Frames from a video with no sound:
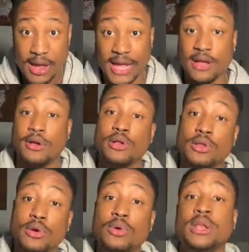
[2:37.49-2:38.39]

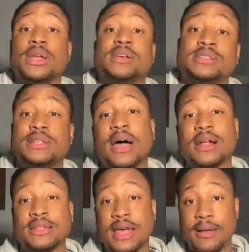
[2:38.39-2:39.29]
including a
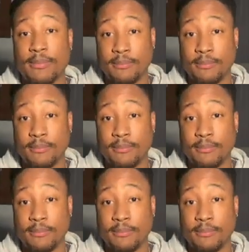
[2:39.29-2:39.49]
stock that